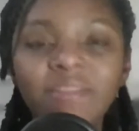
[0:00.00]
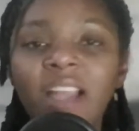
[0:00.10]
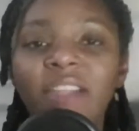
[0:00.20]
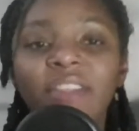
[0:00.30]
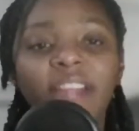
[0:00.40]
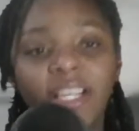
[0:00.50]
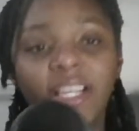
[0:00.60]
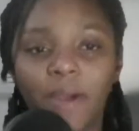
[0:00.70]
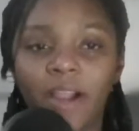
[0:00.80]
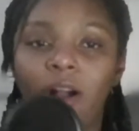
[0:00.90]
the next
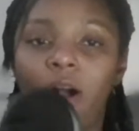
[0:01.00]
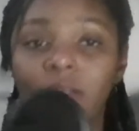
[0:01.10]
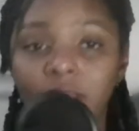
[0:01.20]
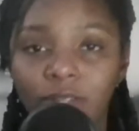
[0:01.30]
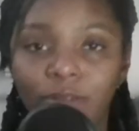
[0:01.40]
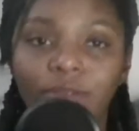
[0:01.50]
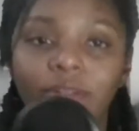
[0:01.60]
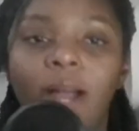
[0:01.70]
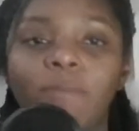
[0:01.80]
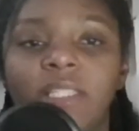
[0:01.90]
part also
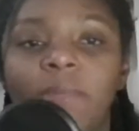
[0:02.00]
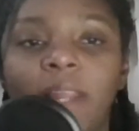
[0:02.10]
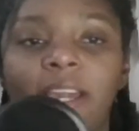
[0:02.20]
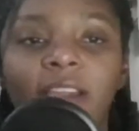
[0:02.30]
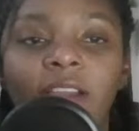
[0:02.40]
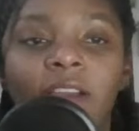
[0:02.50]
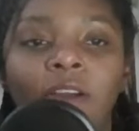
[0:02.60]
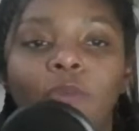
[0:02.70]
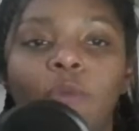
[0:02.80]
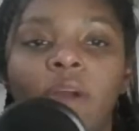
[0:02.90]
comes into play
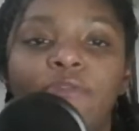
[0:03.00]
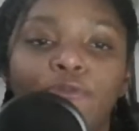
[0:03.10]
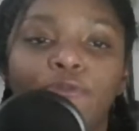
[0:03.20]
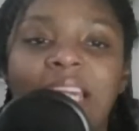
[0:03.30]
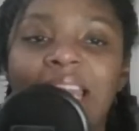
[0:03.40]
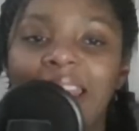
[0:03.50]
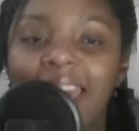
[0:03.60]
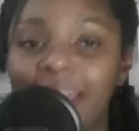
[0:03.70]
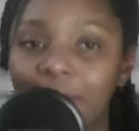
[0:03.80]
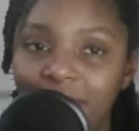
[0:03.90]
with
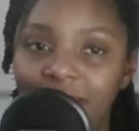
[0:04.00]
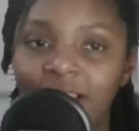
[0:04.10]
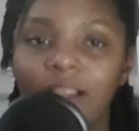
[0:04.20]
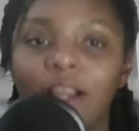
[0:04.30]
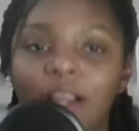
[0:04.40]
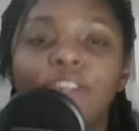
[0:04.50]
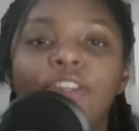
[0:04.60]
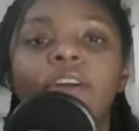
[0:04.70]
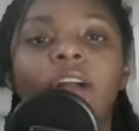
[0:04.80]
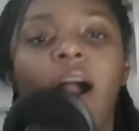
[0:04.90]
reclaiming
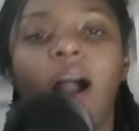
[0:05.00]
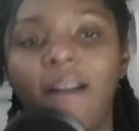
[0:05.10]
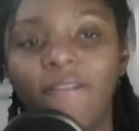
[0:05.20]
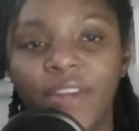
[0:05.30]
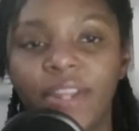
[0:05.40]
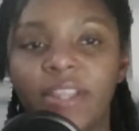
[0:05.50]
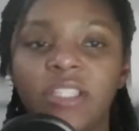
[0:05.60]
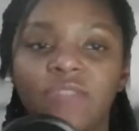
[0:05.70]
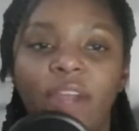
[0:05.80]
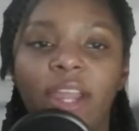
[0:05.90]
your confidence,
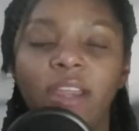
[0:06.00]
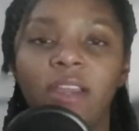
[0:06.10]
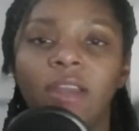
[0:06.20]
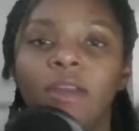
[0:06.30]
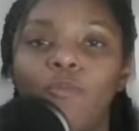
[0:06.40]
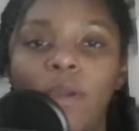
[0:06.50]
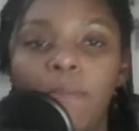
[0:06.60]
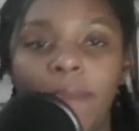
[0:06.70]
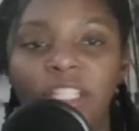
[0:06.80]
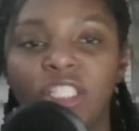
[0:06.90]
right? We
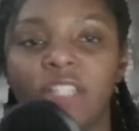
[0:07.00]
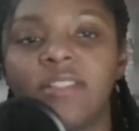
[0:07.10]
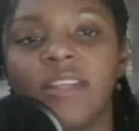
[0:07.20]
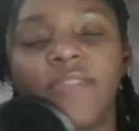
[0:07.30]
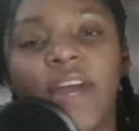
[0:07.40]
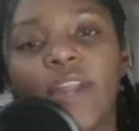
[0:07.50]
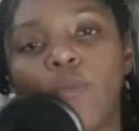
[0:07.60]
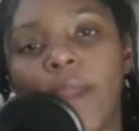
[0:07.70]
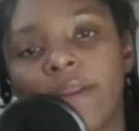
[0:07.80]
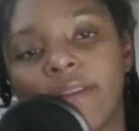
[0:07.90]
mentioned that
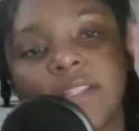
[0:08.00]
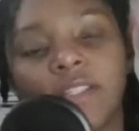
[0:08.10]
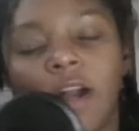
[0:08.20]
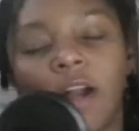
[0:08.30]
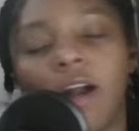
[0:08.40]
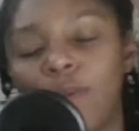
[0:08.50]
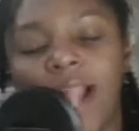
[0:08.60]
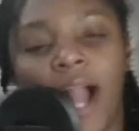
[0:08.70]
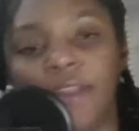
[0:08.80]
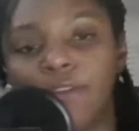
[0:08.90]
awareness. Y'all, we
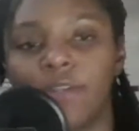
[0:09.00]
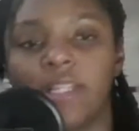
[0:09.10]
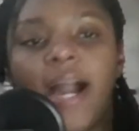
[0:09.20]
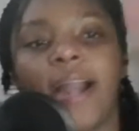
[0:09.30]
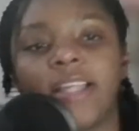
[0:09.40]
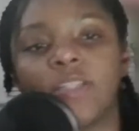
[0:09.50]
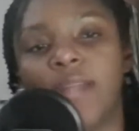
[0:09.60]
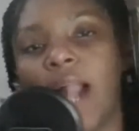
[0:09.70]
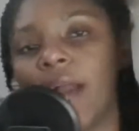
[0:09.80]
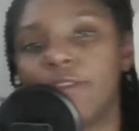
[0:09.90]
got to know the lies. We
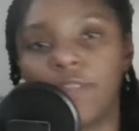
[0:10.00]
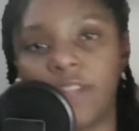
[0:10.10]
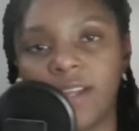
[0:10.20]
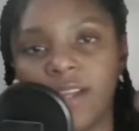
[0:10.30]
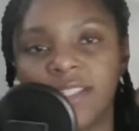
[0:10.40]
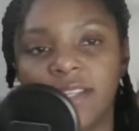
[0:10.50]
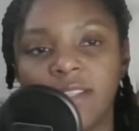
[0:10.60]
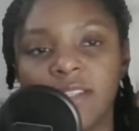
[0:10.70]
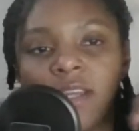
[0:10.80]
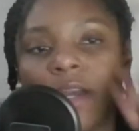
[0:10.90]
got to know the
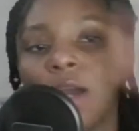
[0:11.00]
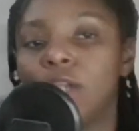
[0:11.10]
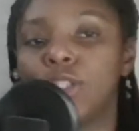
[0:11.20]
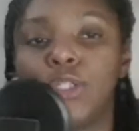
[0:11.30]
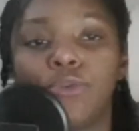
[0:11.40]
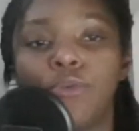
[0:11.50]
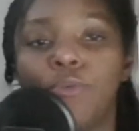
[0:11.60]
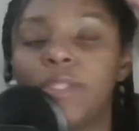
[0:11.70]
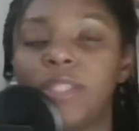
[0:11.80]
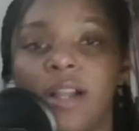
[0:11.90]
nonsense. 2, we
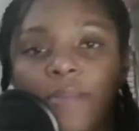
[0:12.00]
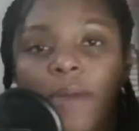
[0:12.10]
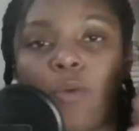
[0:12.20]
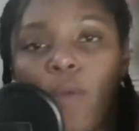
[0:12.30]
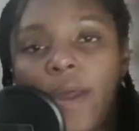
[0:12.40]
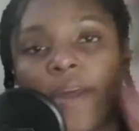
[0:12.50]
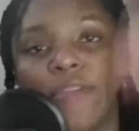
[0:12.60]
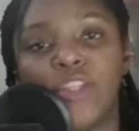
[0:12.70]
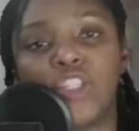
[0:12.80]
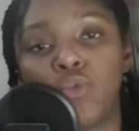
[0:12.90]
talked about what?
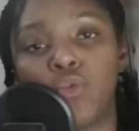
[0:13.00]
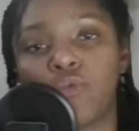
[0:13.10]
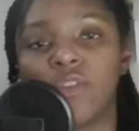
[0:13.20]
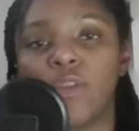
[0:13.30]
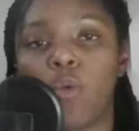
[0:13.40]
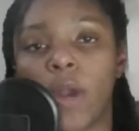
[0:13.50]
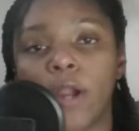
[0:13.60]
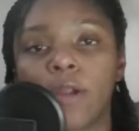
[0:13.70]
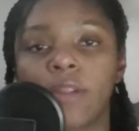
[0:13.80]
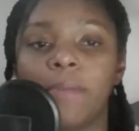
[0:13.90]
The truth, the
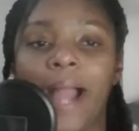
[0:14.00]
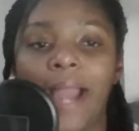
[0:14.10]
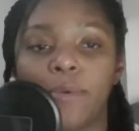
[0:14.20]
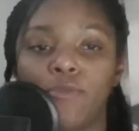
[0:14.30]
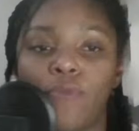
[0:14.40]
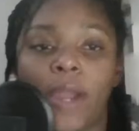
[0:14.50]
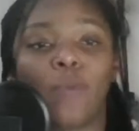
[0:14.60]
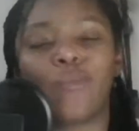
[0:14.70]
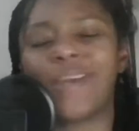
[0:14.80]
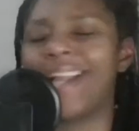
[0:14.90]
word, the Bible, right?
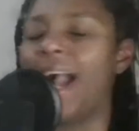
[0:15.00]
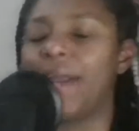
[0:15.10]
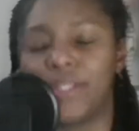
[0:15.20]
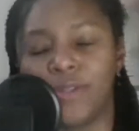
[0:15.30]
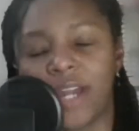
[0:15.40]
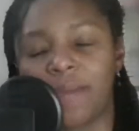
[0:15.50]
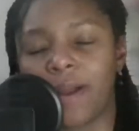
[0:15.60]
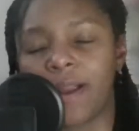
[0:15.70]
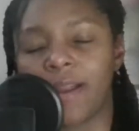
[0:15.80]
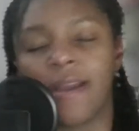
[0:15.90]
We got to do that
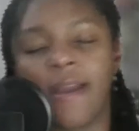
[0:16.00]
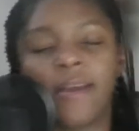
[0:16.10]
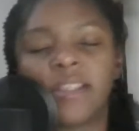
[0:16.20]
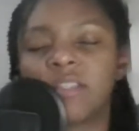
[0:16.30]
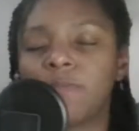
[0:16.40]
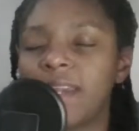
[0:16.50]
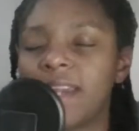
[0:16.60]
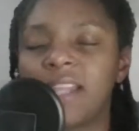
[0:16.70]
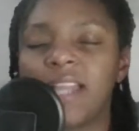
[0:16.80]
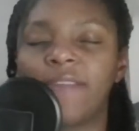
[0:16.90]
part. Speaking
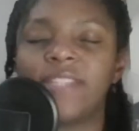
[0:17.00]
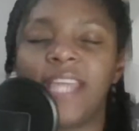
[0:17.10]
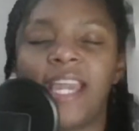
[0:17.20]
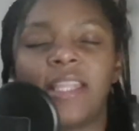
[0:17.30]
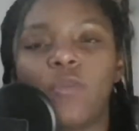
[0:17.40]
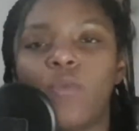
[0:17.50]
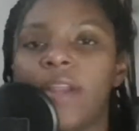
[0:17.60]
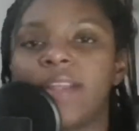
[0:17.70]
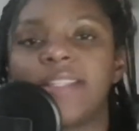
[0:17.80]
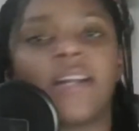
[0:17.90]
life daily, where
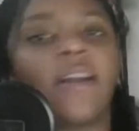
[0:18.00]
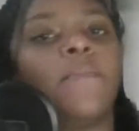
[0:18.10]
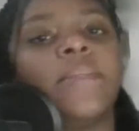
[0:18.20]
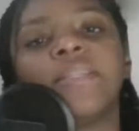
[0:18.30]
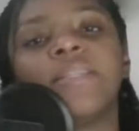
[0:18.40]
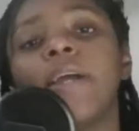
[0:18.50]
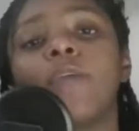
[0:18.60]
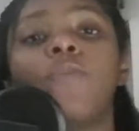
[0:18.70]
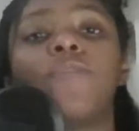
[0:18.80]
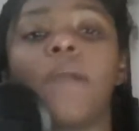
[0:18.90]
does that come into play?
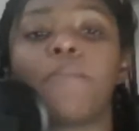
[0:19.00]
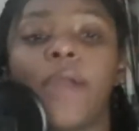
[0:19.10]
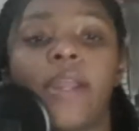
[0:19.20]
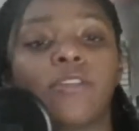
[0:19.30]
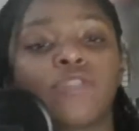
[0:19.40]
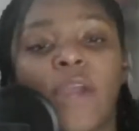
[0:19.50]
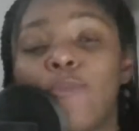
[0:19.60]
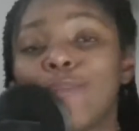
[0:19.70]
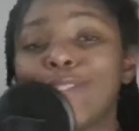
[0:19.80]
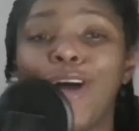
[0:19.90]
With our prayers, right?
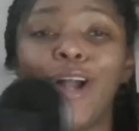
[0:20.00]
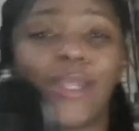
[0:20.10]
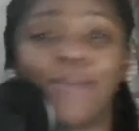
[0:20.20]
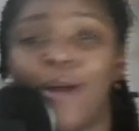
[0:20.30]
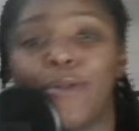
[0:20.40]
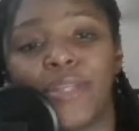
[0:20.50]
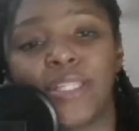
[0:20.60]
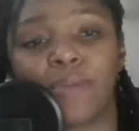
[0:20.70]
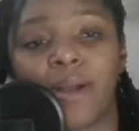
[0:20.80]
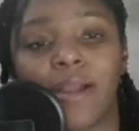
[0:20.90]
We're talking about this
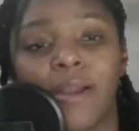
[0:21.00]
part.